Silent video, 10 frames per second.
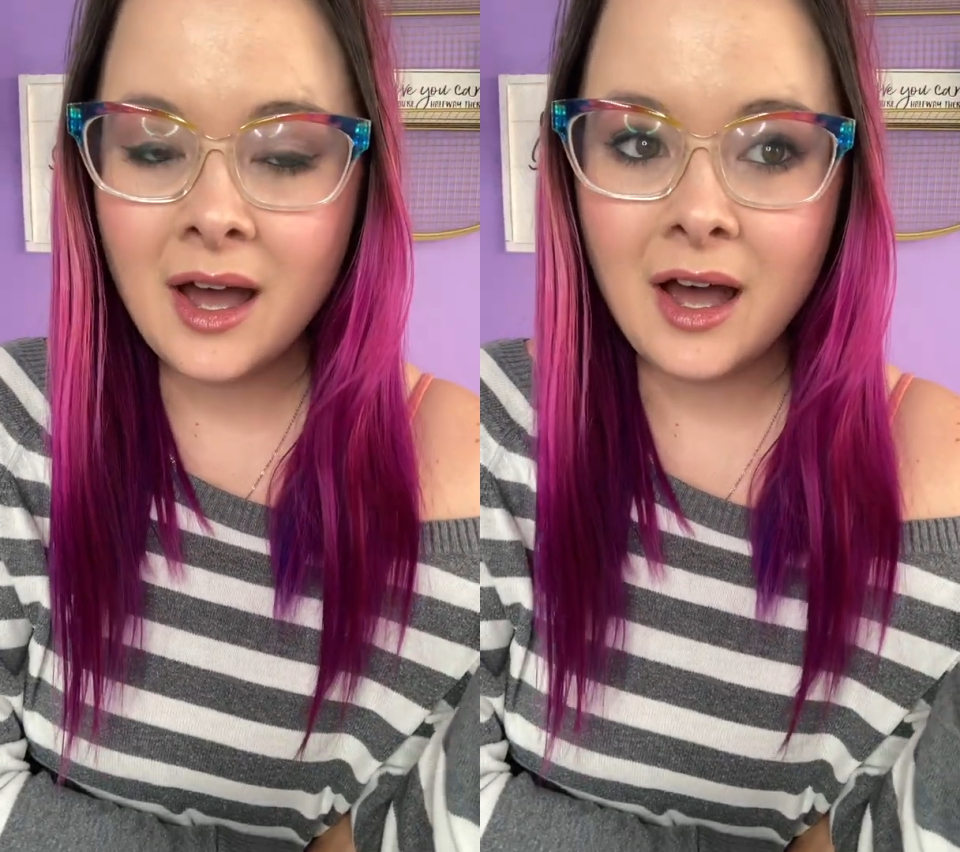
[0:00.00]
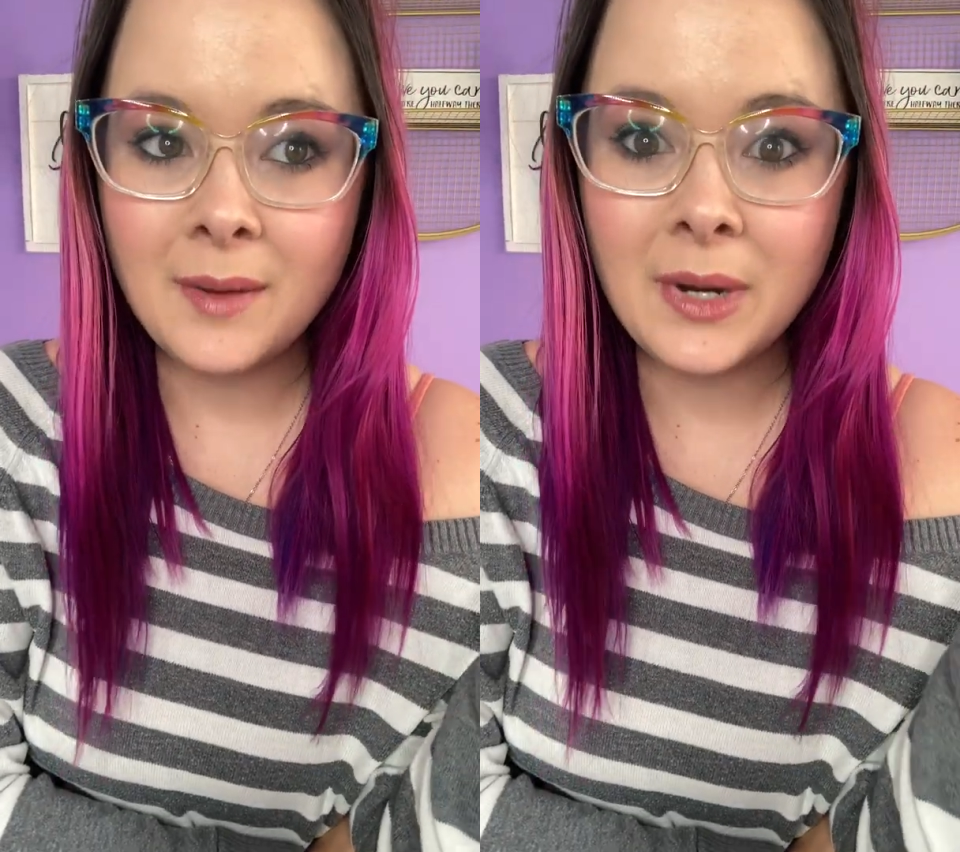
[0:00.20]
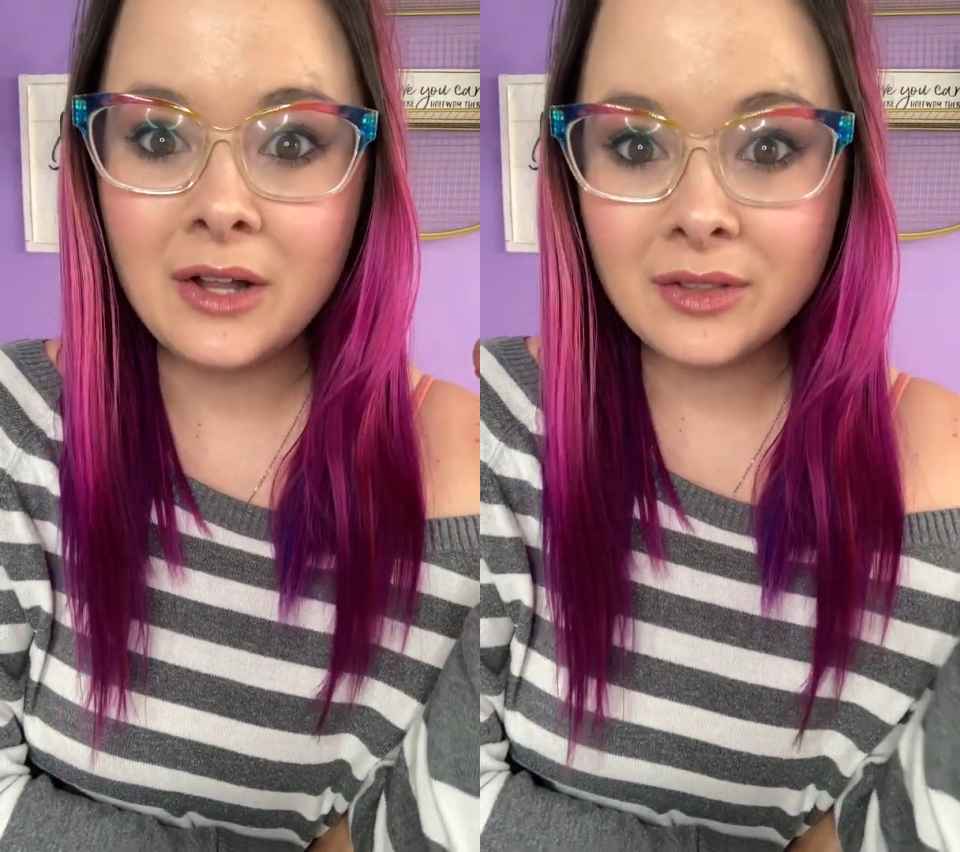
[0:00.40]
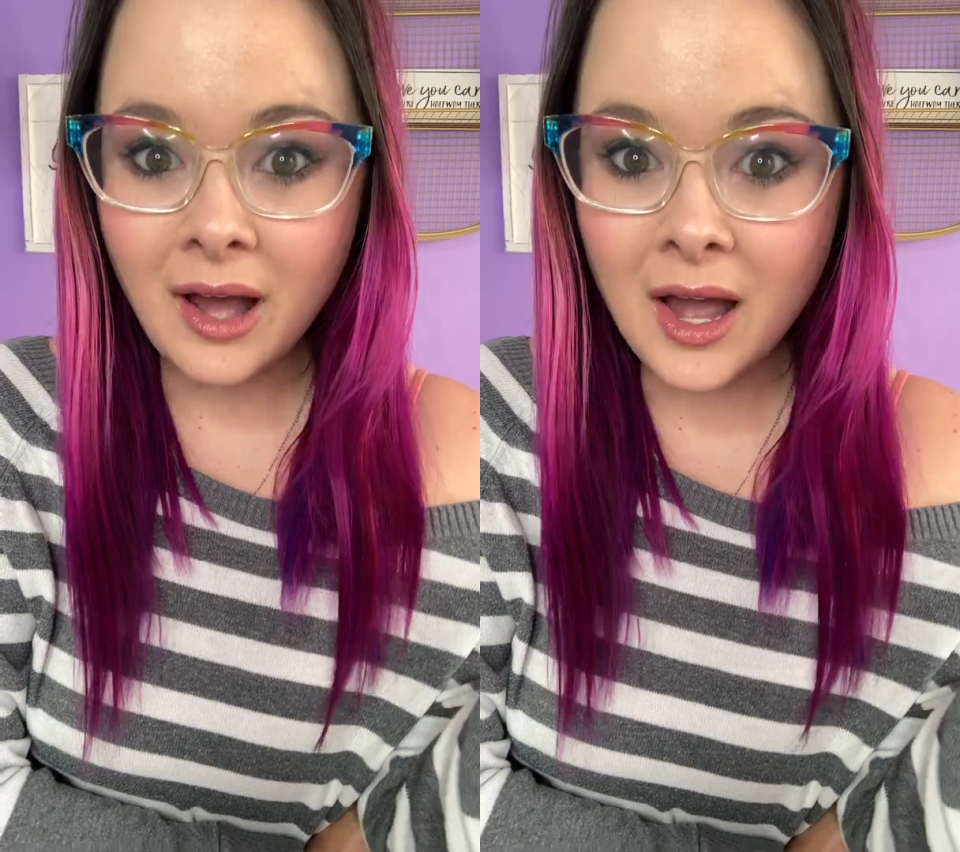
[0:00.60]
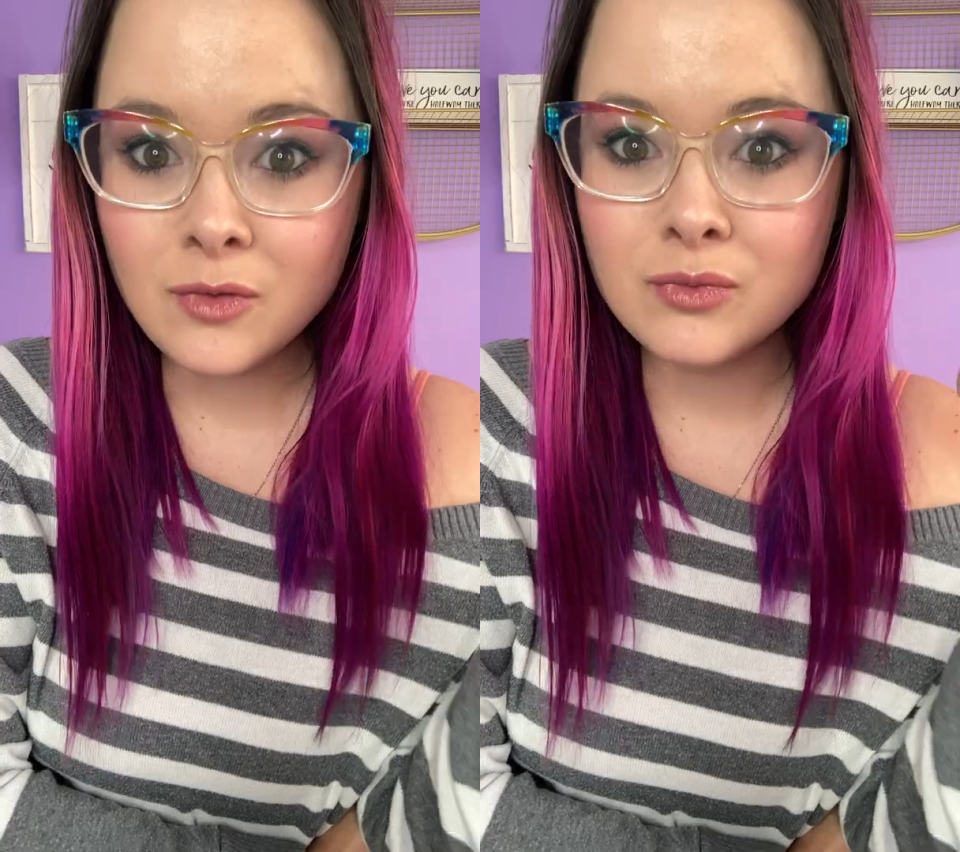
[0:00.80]
a
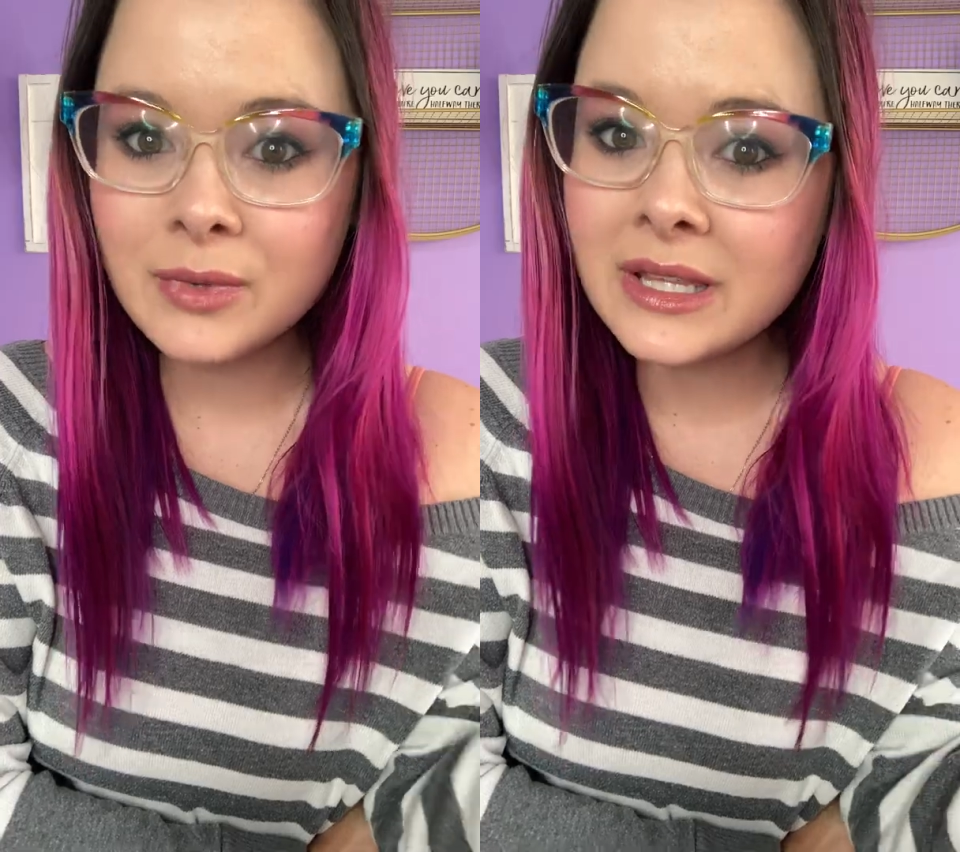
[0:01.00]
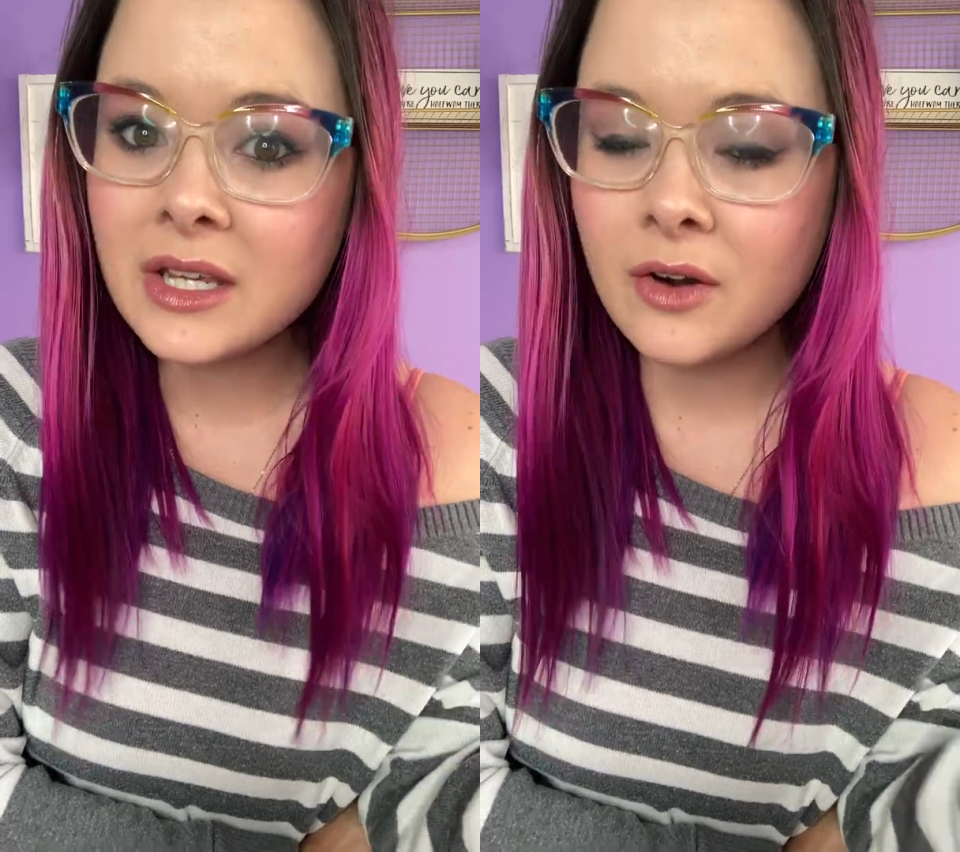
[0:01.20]
lot really